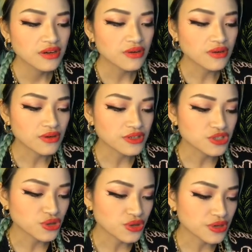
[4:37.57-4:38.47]
or
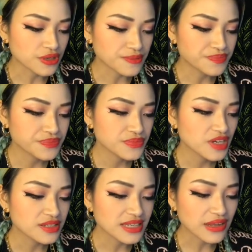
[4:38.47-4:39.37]
your
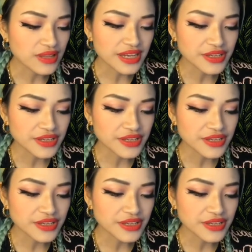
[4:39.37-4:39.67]
downline.